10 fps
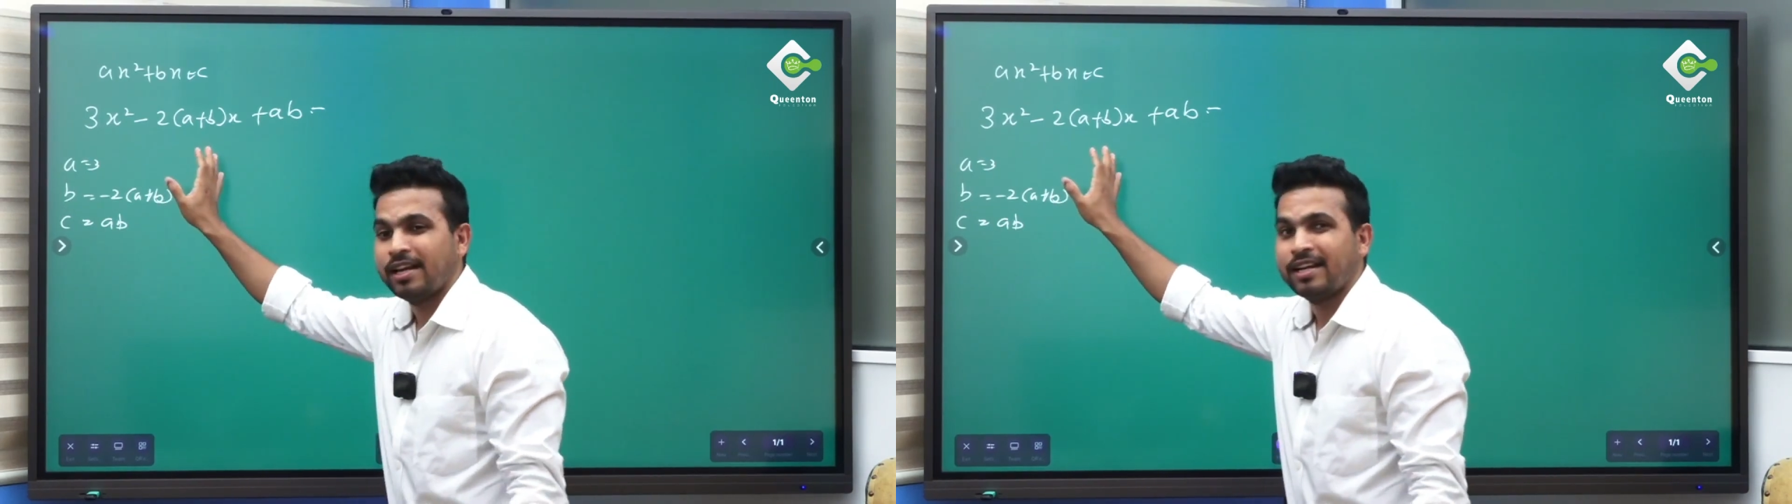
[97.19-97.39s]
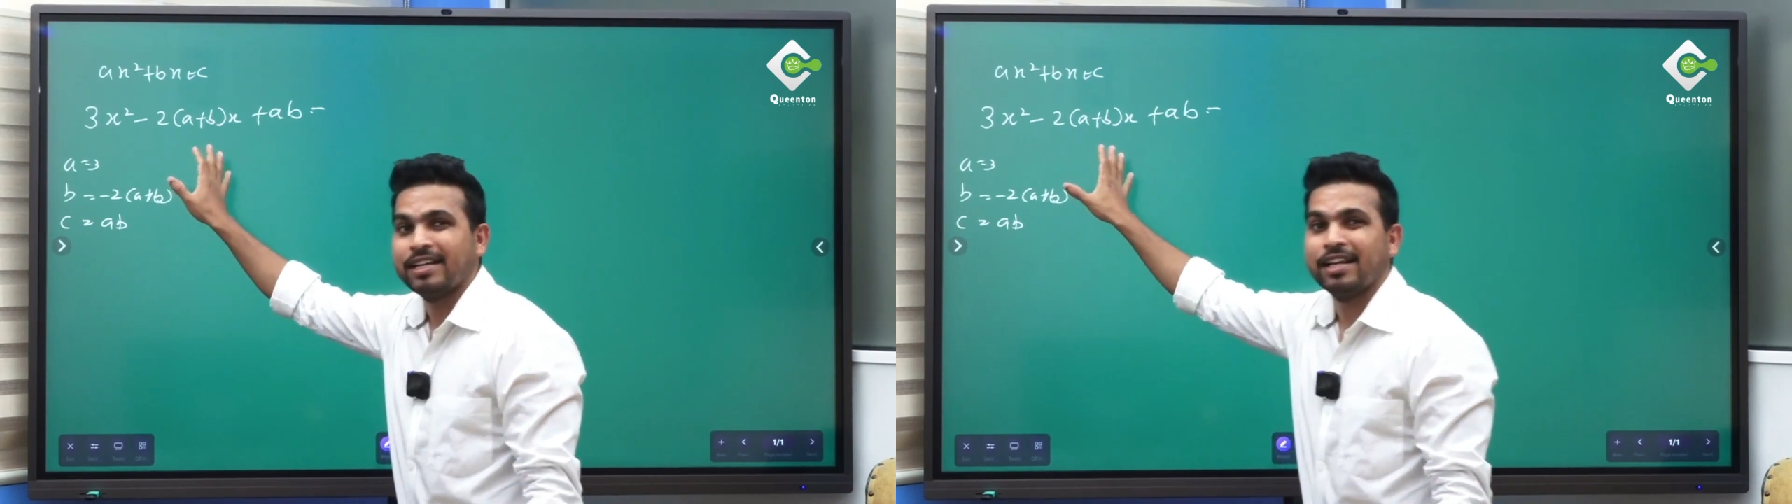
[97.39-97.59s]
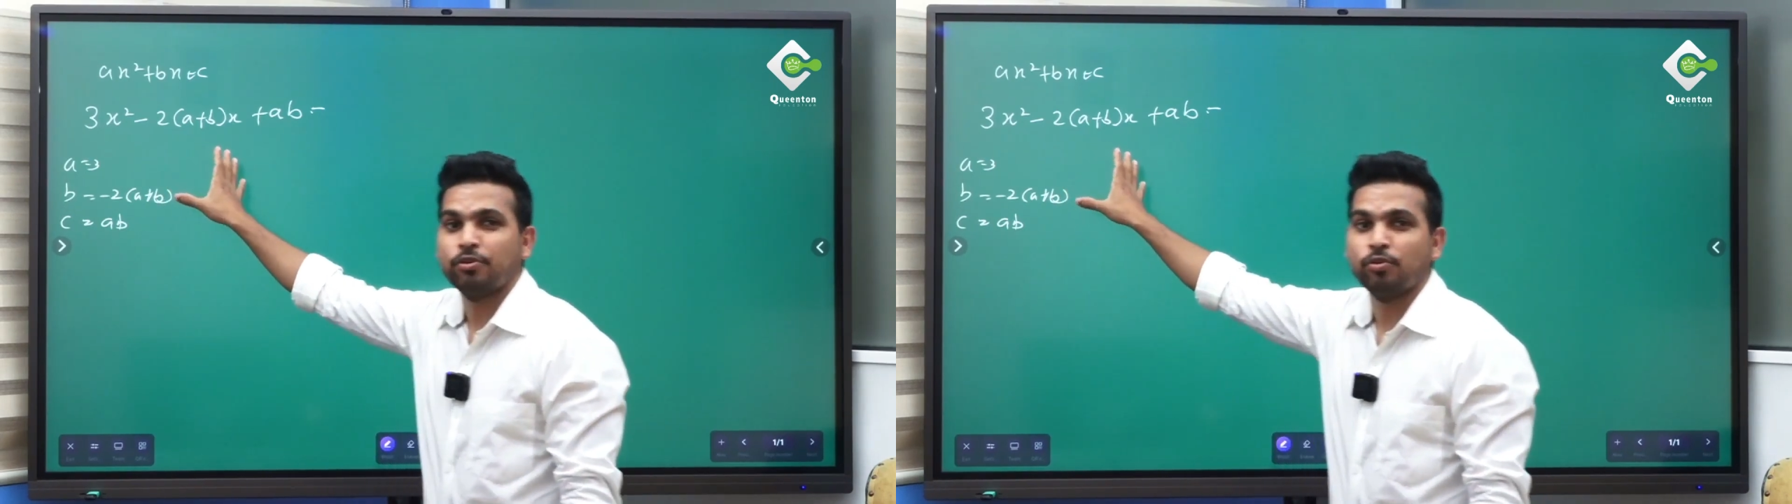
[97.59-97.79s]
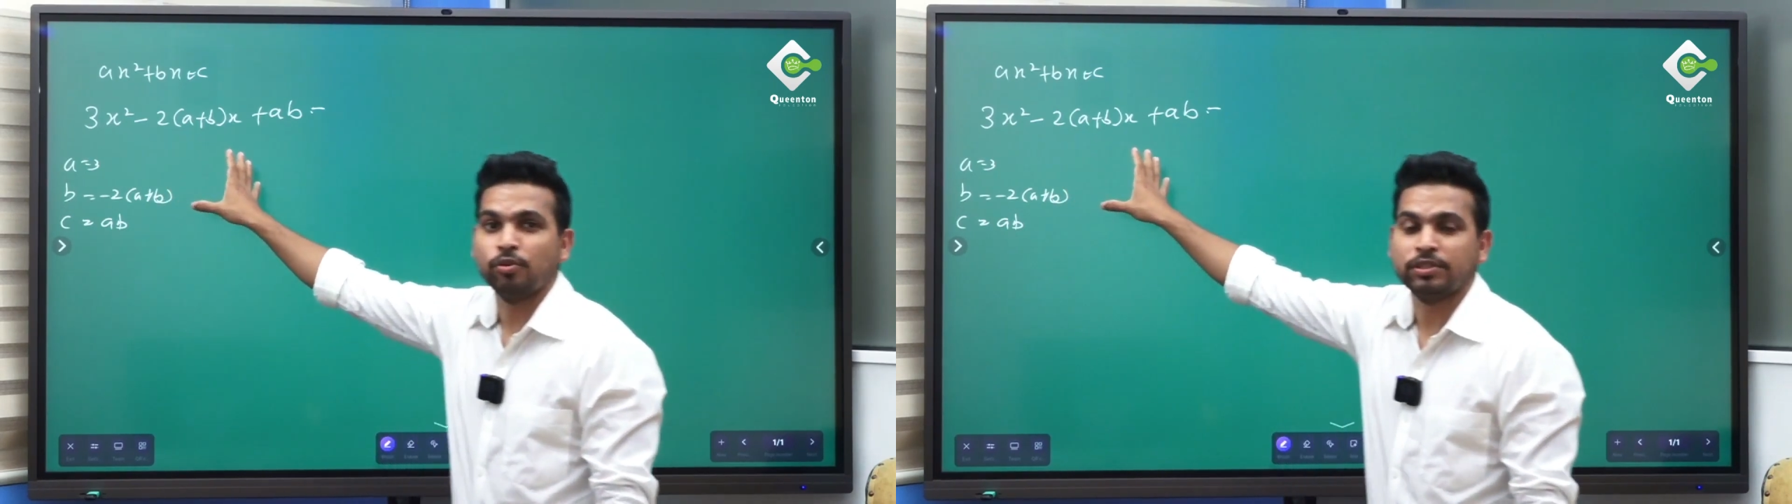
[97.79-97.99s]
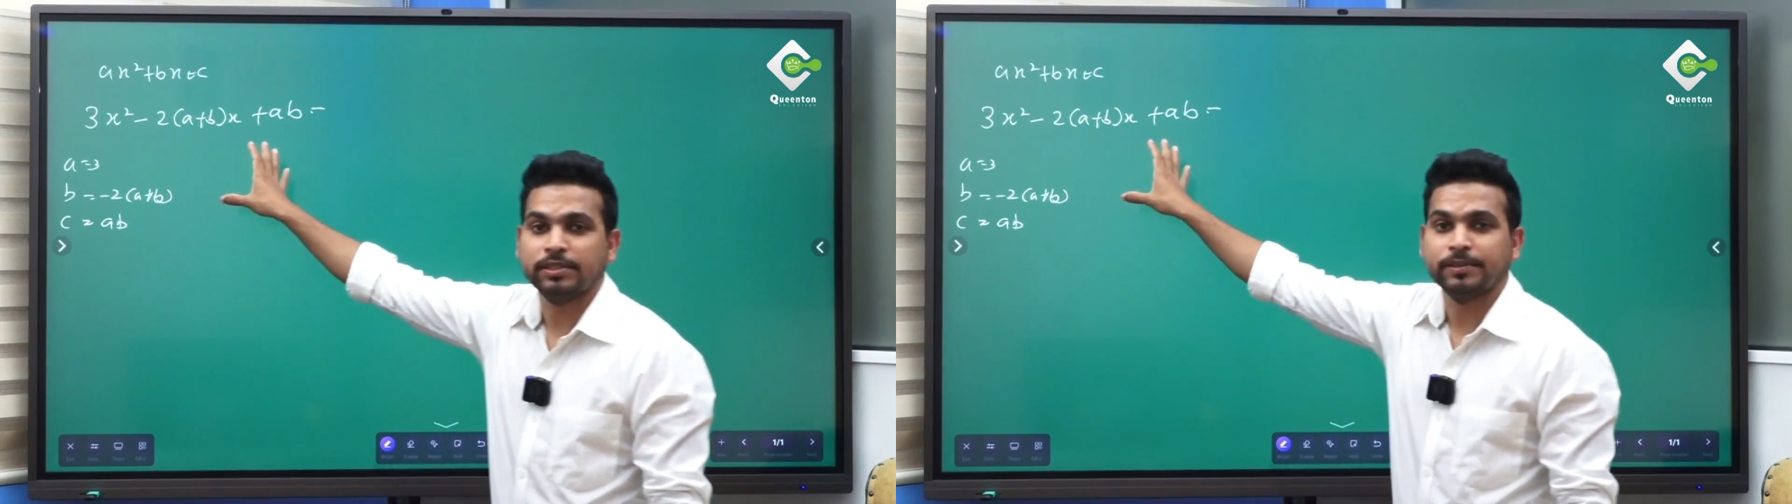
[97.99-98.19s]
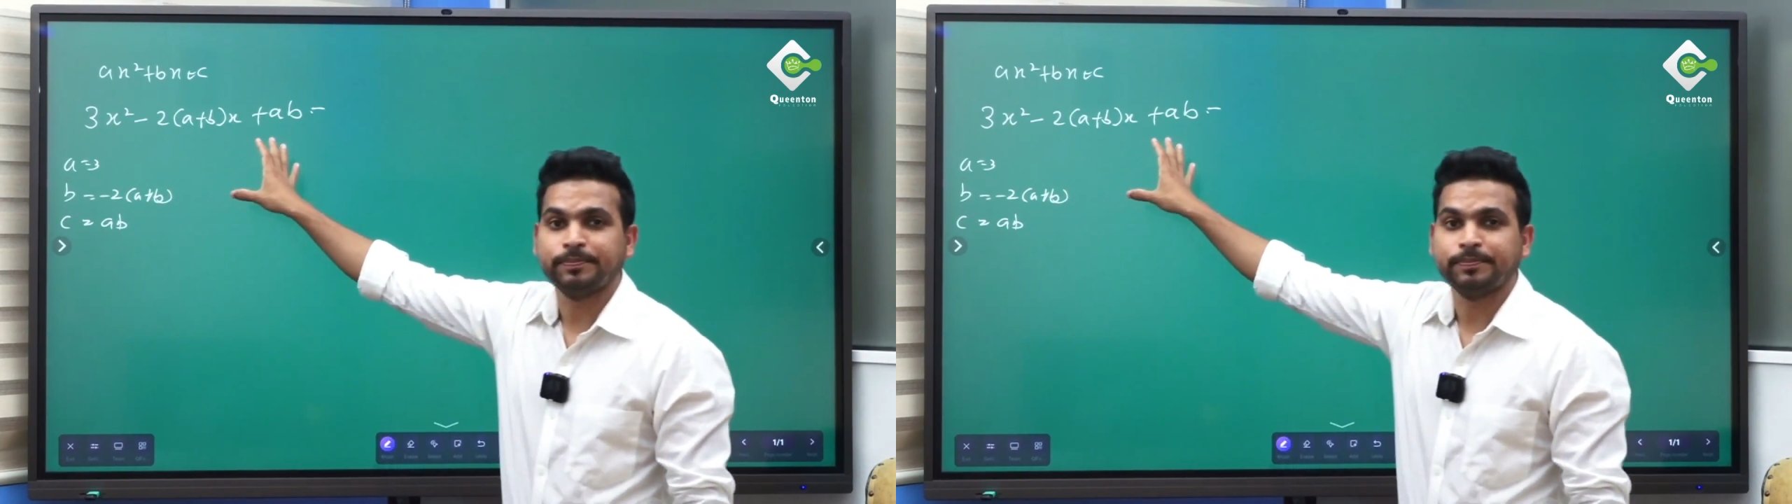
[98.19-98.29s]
real roots,